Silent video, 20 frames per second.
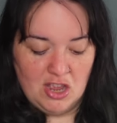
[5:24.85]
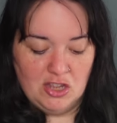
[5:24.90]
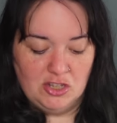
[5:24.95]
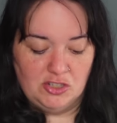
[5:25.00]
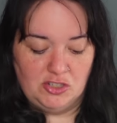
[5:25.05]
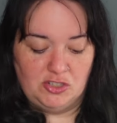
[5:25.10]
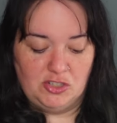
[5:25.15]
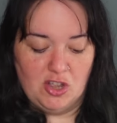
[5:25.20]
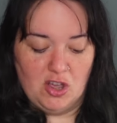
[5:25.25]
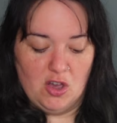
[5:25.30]

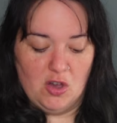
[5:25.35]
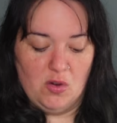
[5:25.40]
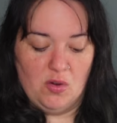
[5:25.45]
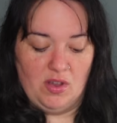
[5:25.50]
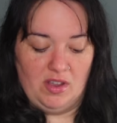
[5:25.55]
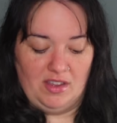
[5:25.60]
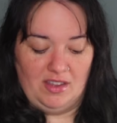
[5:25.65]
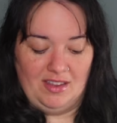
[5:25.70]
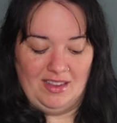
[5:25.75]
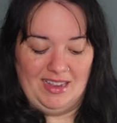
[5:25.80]
So
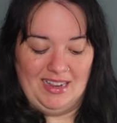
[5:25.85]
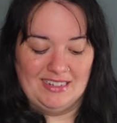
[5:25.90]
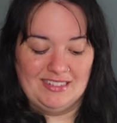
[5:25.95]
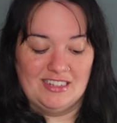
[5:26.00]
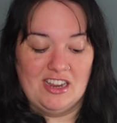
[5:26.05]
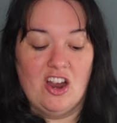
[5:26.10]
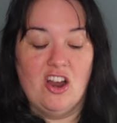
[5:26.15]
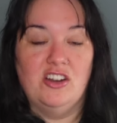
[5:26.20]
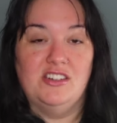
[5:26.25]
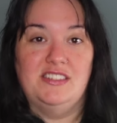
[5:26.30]
it's
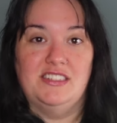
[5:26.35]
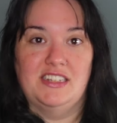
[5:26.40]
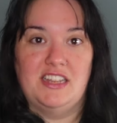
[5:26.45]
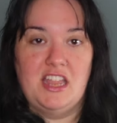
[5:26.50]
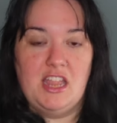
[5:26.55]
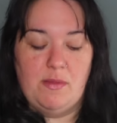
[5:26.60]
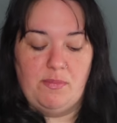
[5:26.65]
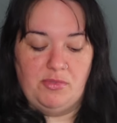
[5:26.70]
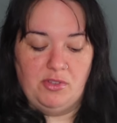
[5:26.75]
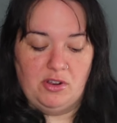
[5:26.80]
hard to
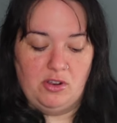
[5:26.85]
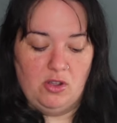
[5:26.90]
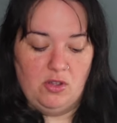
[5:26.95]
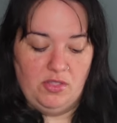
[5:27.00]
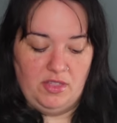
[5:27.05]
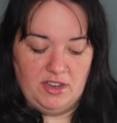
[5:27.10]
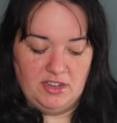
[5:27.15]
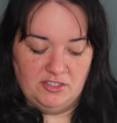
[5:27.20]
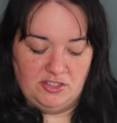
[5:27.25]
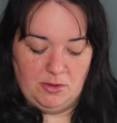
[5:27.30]
keep the
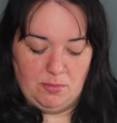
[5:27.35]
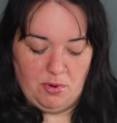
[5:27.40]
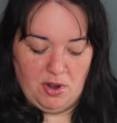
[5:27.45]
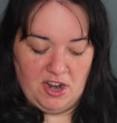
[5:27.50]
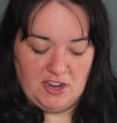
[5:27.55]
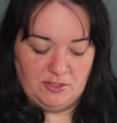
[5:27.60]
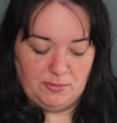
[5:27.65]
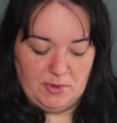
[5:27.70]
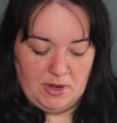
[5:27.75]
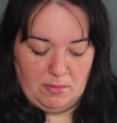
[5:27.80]
clothing a
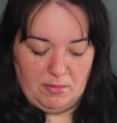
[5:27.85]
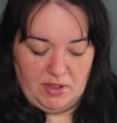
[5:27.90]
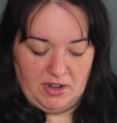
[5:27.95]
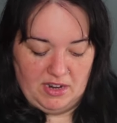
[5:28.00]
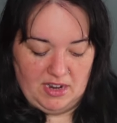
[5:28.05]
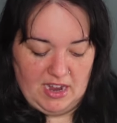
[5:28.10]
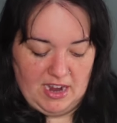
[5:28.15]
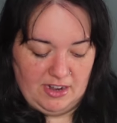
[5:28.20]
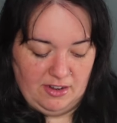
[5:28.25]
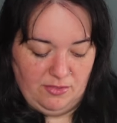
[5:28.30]
surprise, but I'm gonna
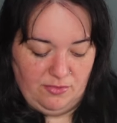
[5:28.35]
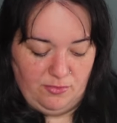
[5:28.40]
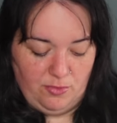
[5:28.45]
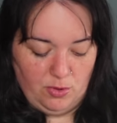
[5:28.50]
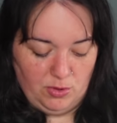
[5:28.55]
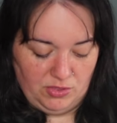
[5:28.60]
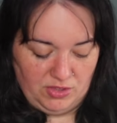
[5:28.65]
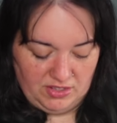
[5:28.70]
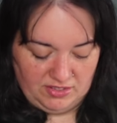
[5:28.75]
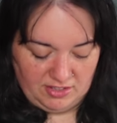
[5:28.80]
kind of
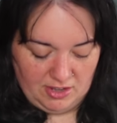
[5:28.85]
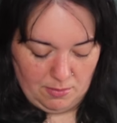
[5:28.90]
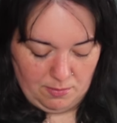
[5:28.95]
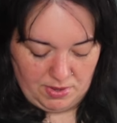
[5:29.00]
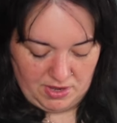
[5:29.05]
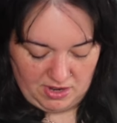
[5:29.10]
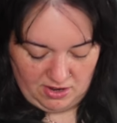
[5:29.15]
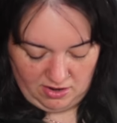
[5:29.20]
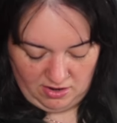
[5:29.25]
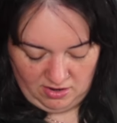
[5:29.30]
fold this up
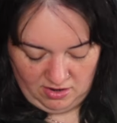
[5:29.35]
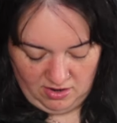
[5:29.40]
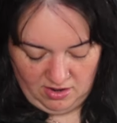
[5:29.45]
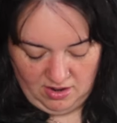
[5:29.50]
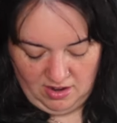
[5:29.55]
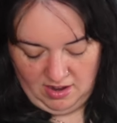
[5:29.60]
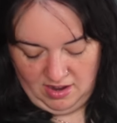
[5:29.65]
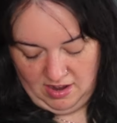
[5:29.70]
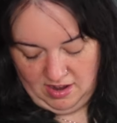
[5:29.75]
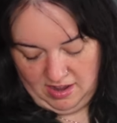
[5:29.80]
here
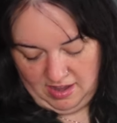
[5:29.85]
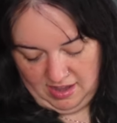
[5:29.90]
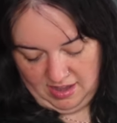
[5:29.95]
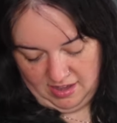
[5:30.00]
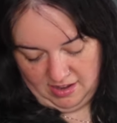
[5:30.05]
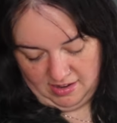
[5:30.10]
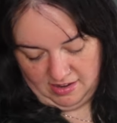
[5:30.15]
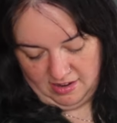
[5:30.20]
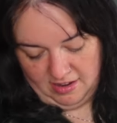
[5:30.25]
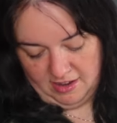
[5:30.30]

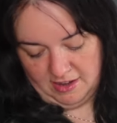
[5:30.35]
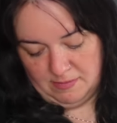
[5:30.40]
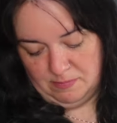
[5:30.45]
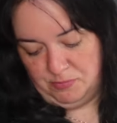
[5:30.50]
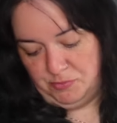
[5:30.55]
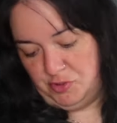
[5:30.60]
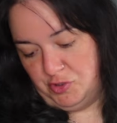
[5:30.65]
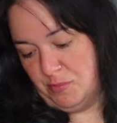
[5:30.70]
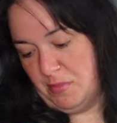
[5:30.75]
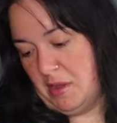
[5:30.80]
and uh,
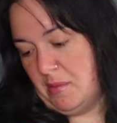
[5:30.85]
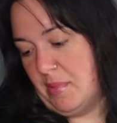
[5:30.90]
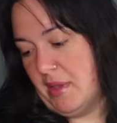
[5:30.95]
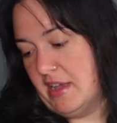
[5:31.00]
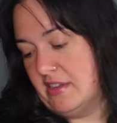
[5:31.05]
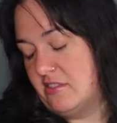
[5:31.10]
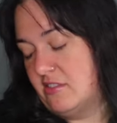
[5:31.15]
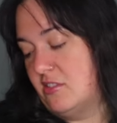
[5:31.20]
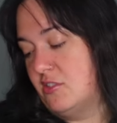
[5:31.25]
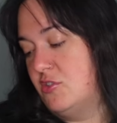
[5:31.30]
do my
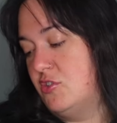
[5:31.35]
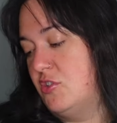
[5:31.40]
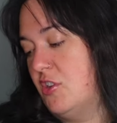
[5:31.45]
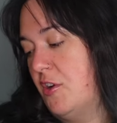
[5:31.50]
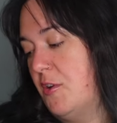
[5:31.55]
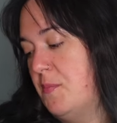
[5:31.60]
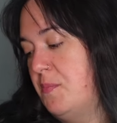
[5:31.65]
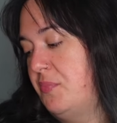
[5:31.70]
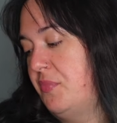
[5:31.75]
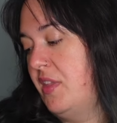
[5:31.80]
best.
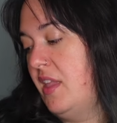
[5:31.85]
So